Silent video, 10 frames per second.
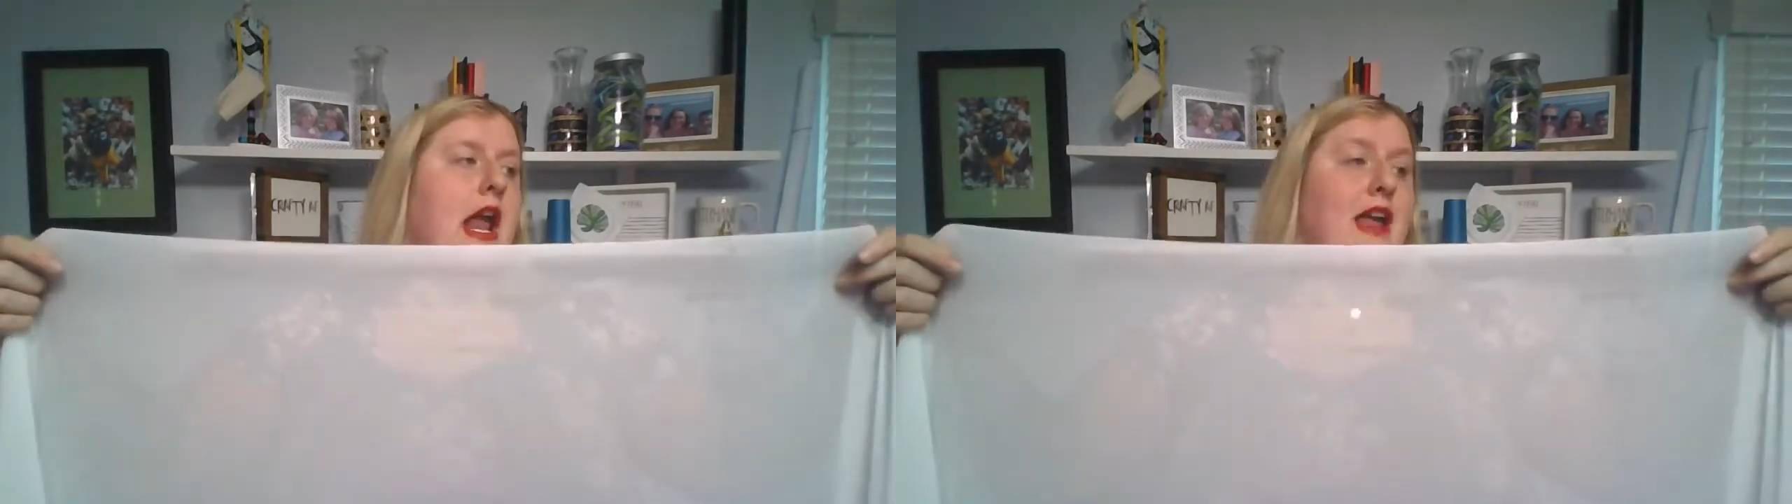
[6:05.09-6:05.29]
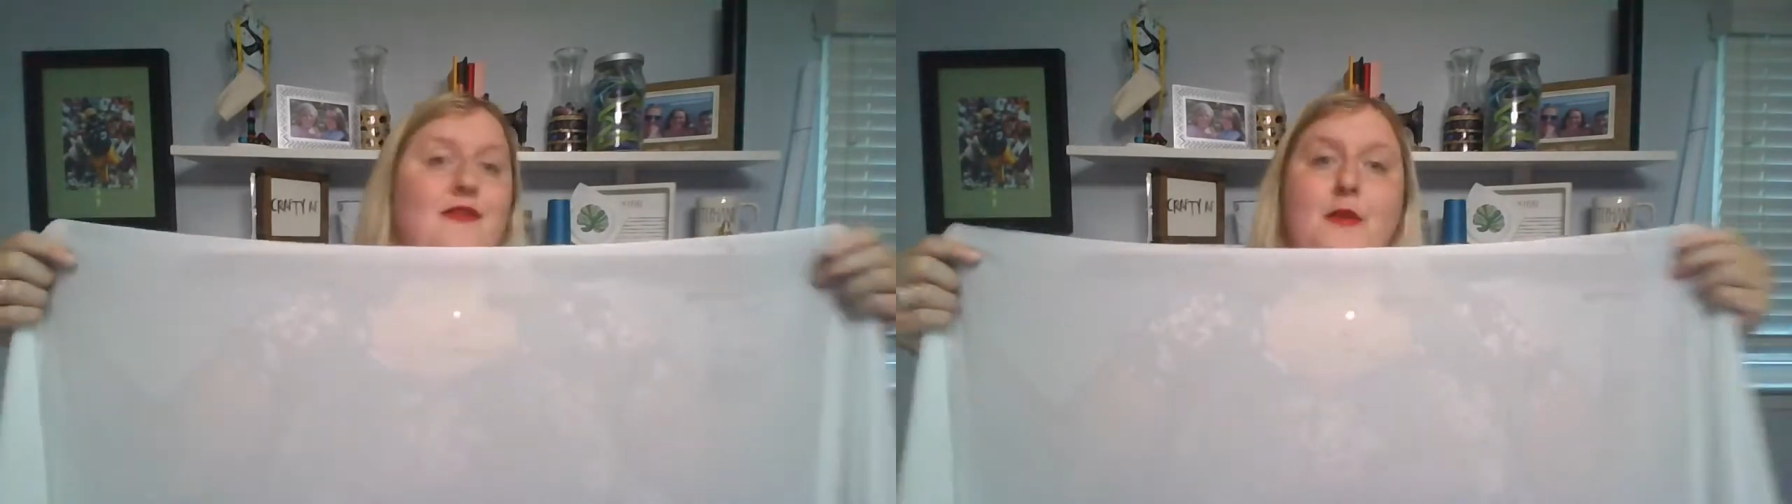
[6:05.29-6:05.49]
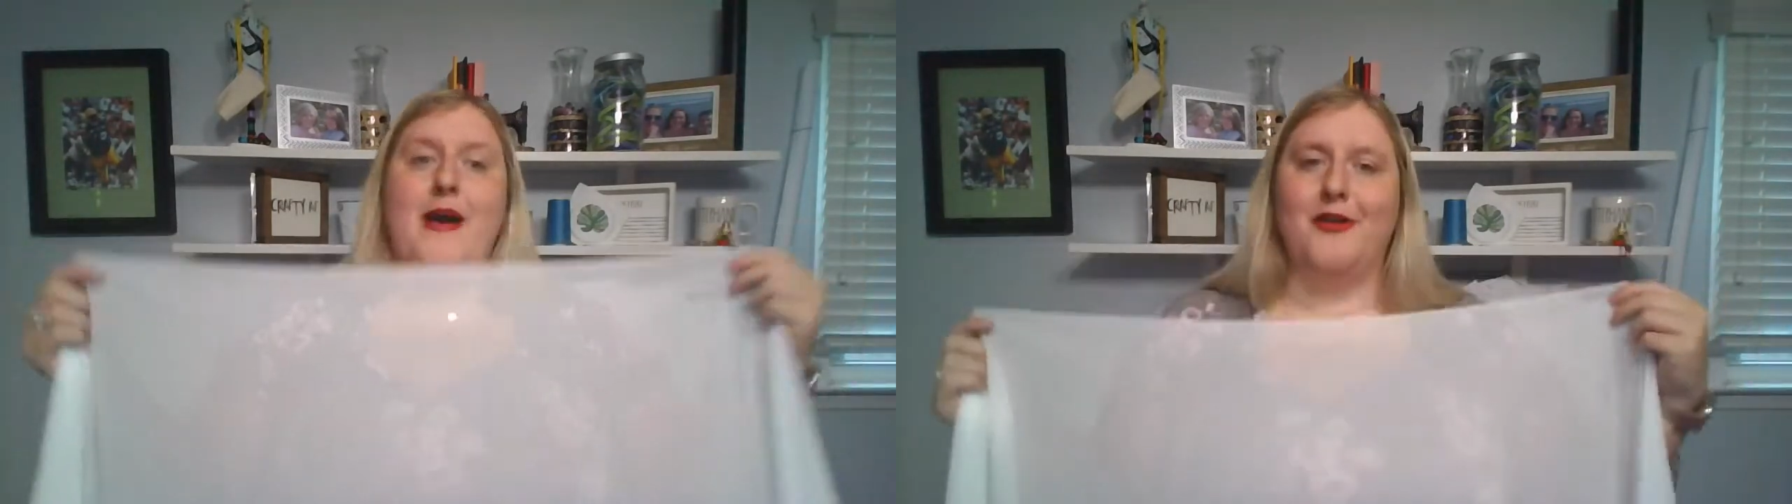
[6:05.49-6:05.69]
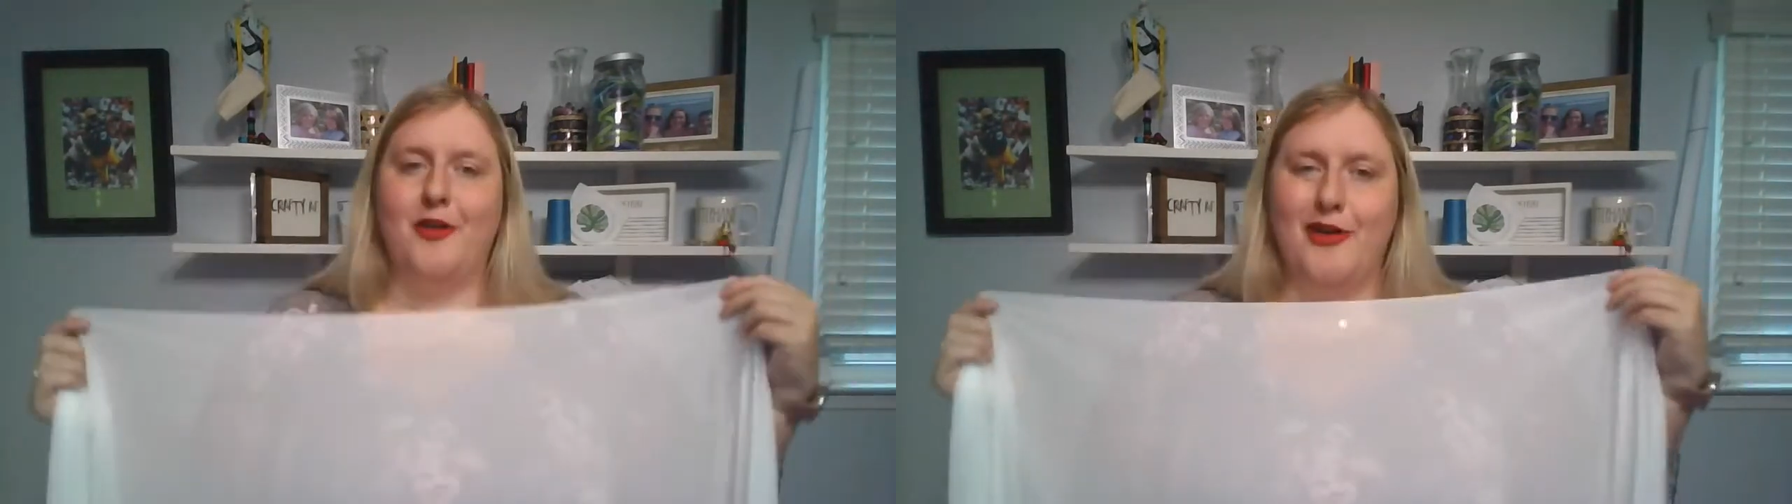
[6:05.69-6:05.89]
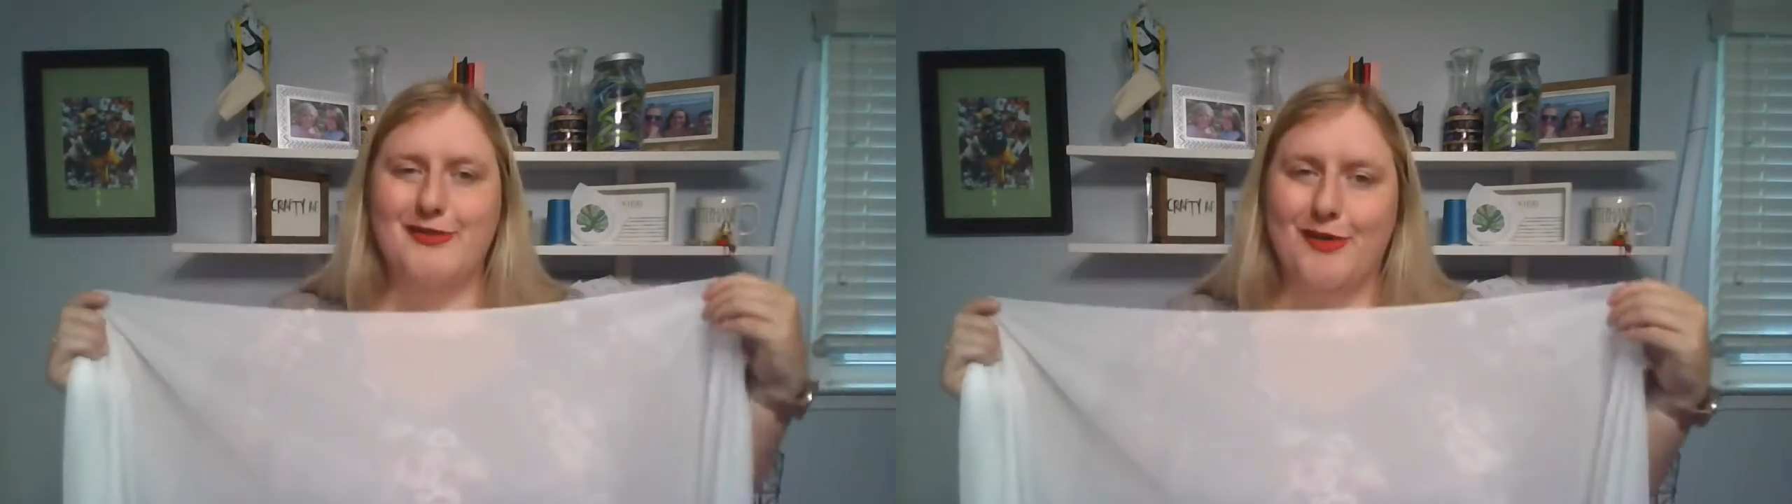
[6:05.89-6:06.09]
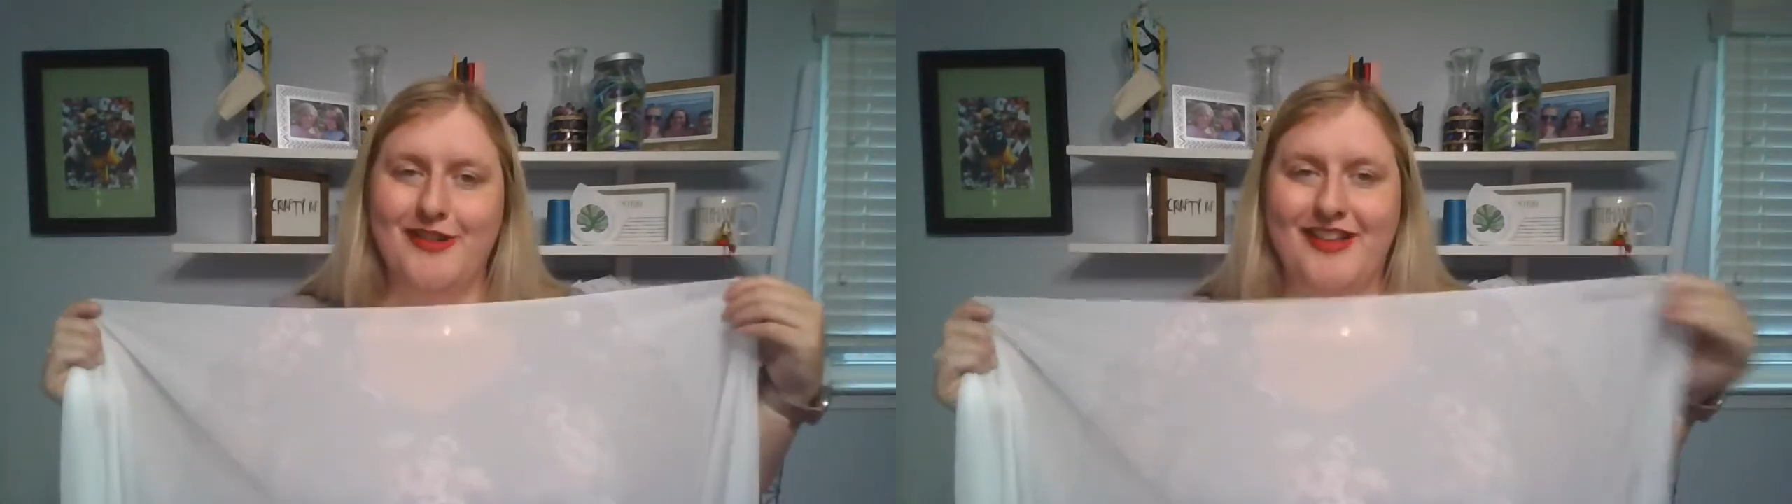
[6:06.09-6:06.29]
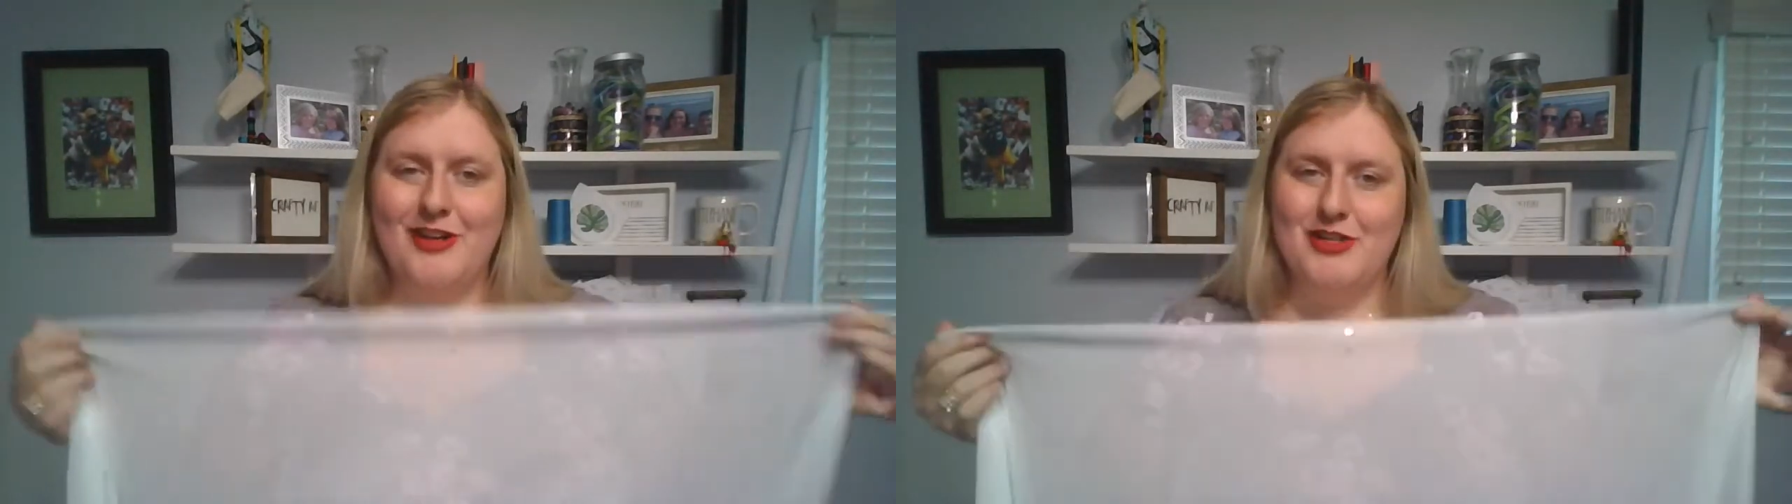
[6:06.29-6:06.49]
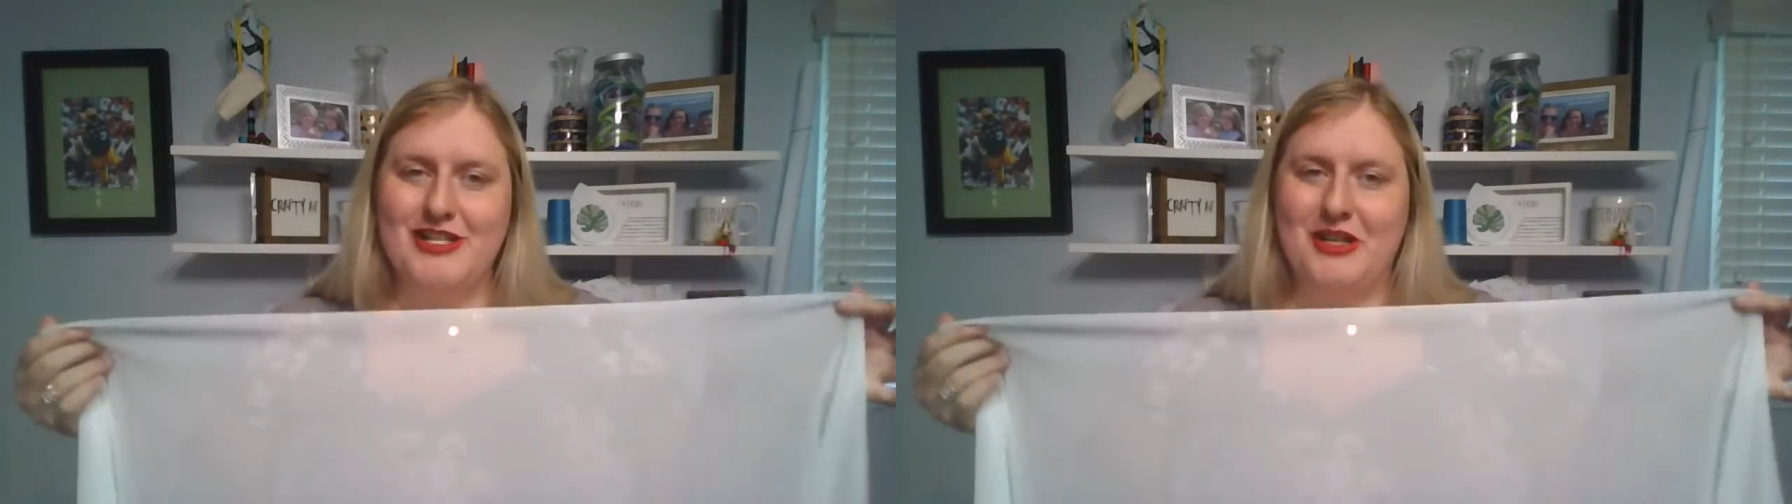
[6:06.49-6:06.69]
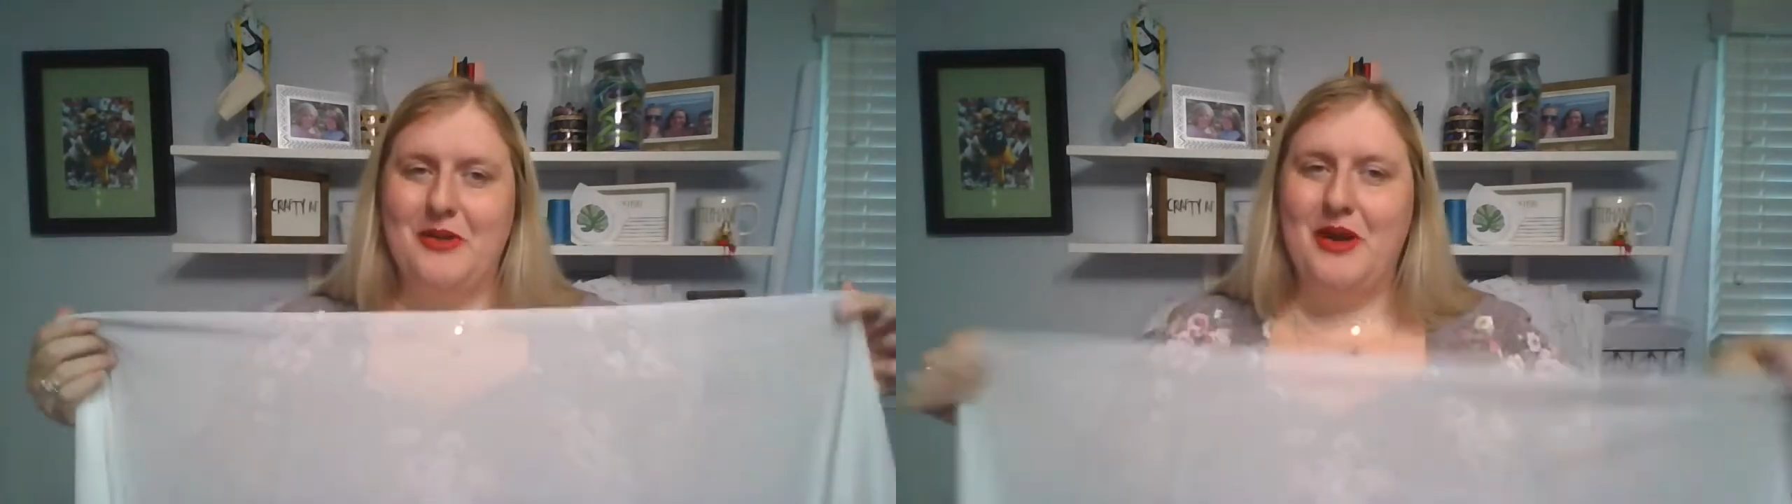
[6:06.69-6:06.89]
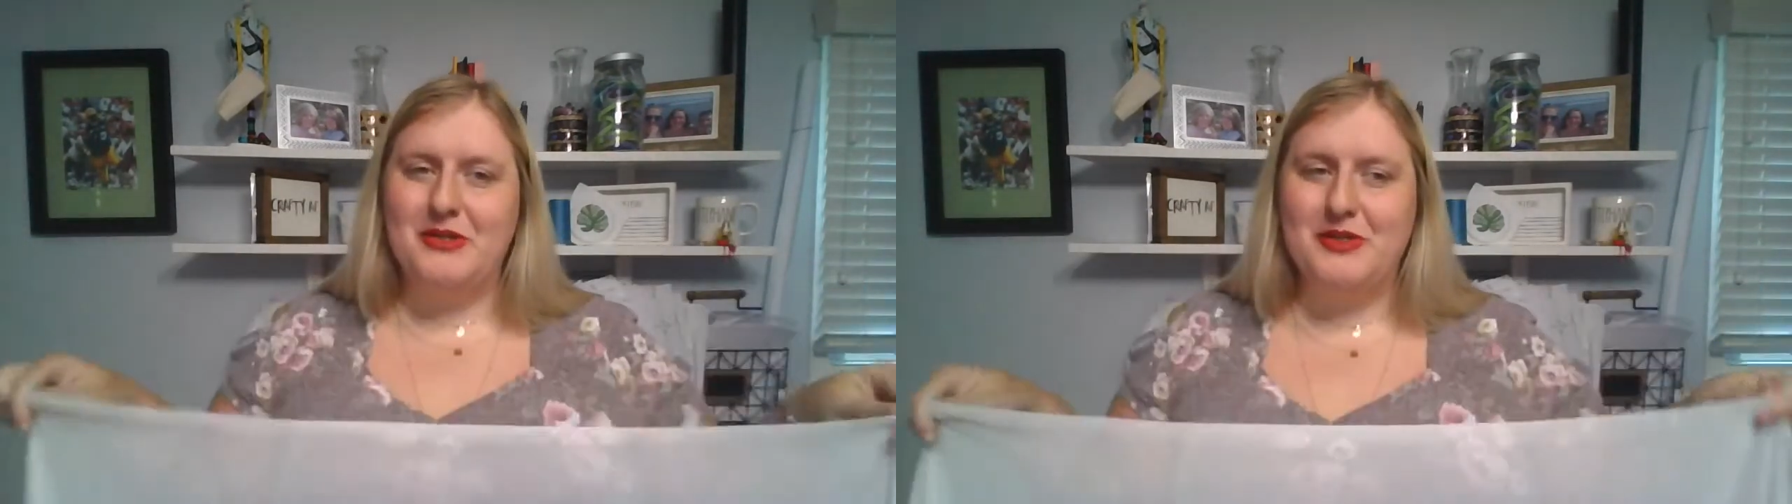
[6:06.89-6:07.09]
If a pattern calls for it, then it should tell
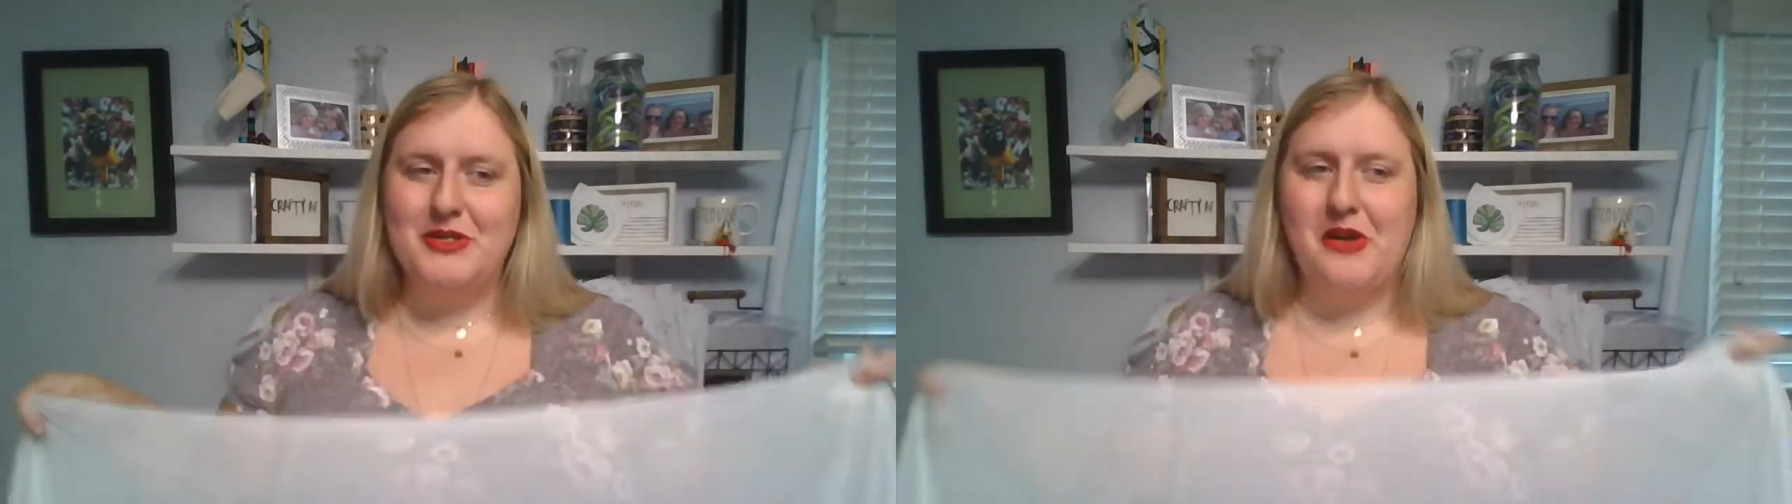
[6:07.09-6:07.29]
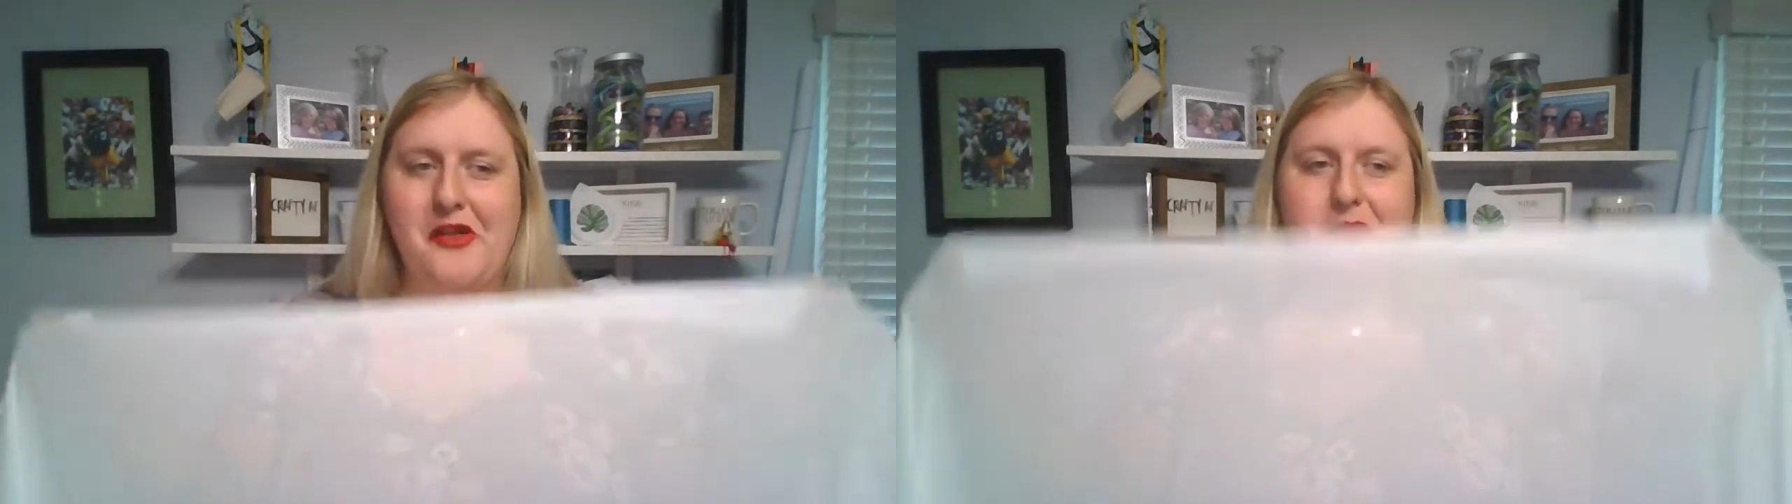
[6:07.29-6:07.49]
you how to install